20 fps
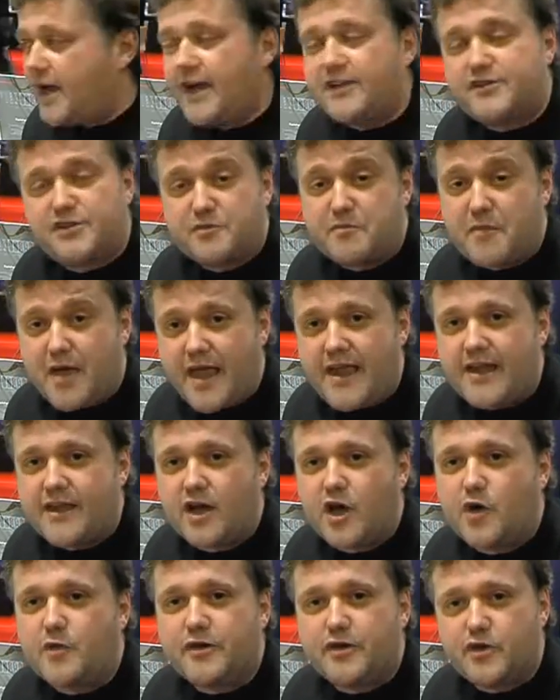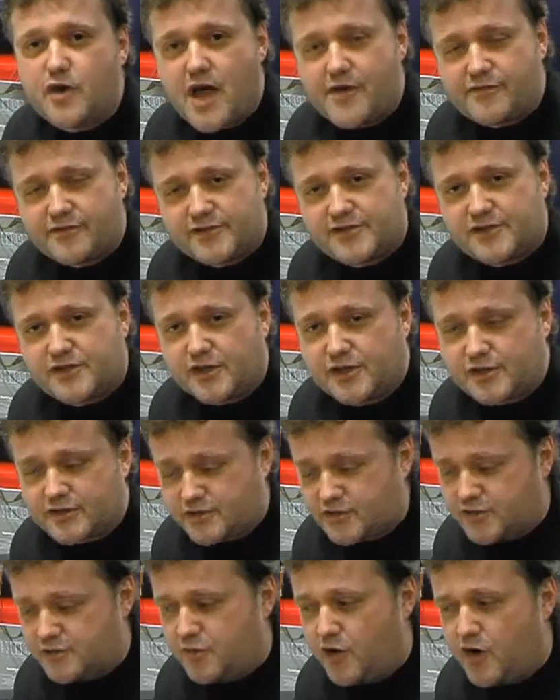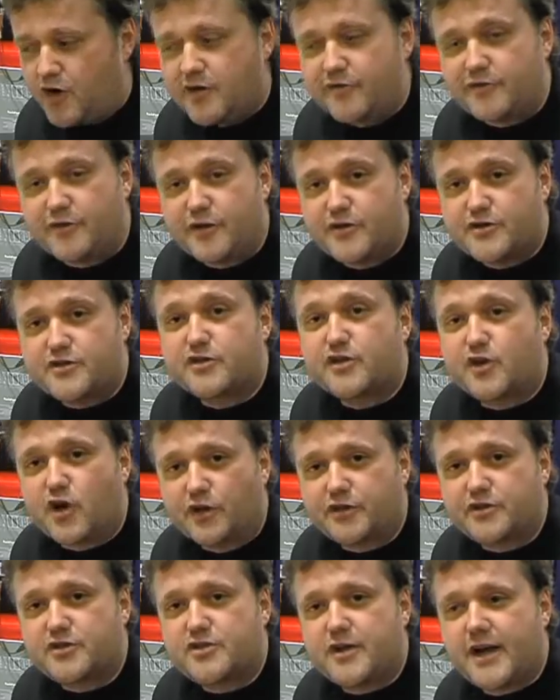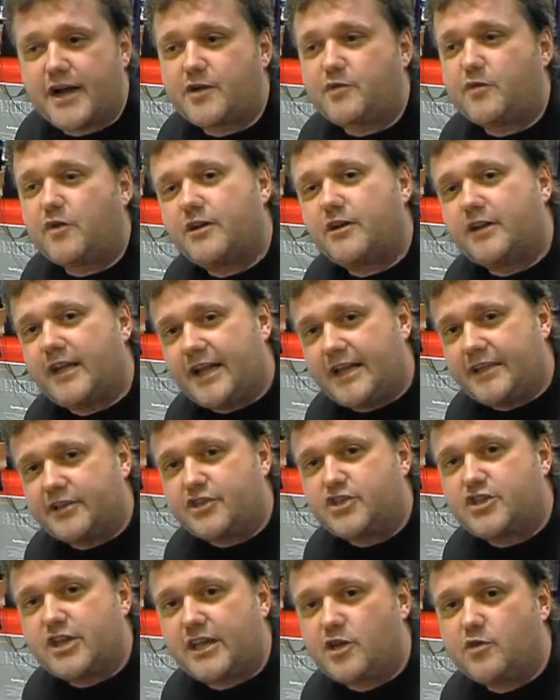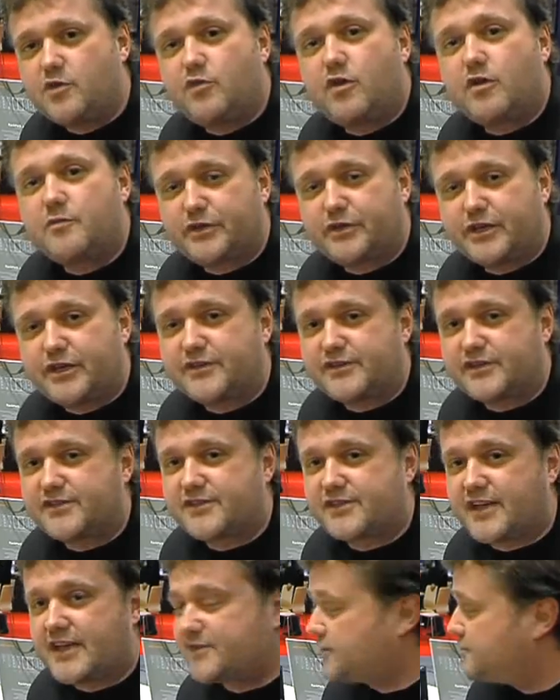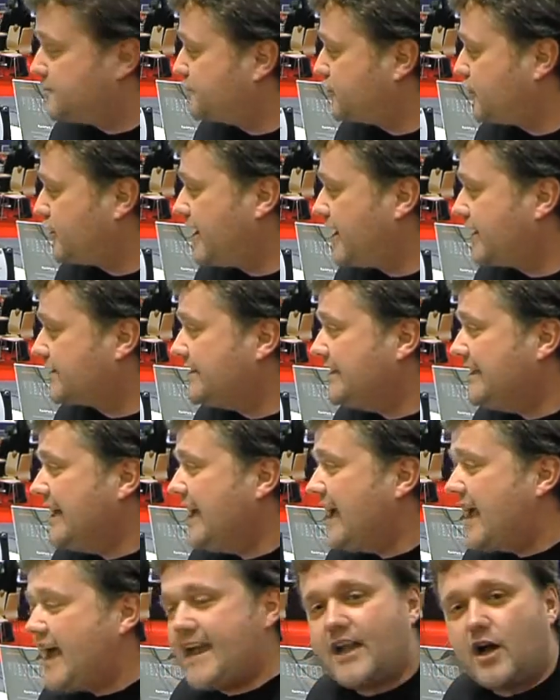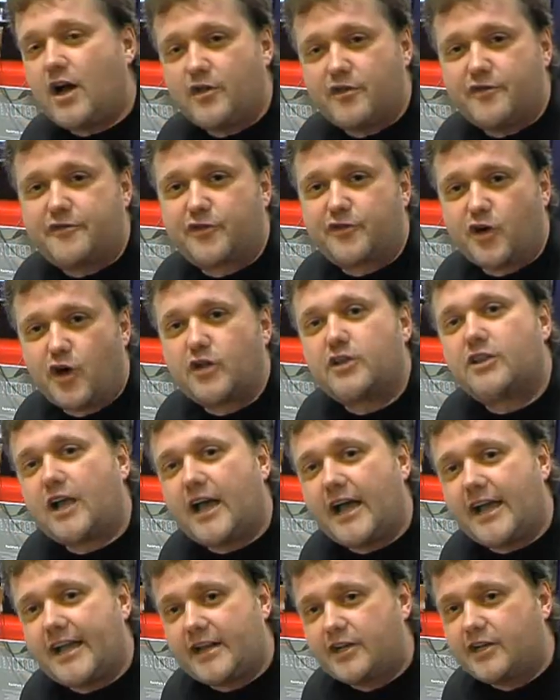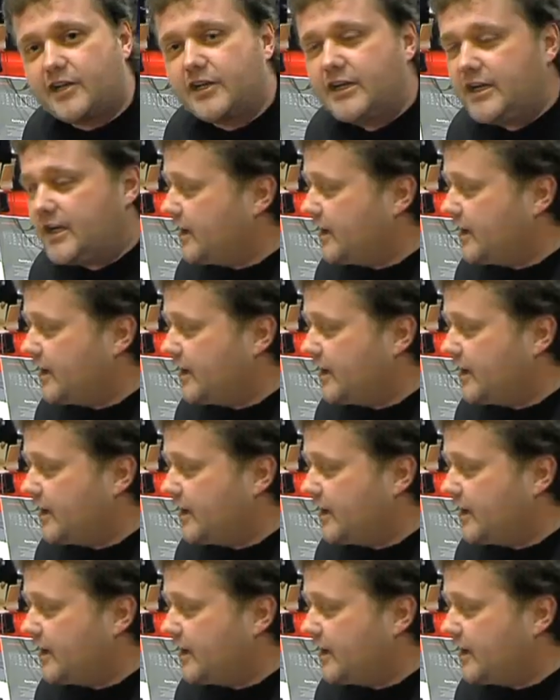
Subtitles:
As you may know, we do have a smaller version called Track 1 and the Channel 1, pretty successful product, and now the Frontliner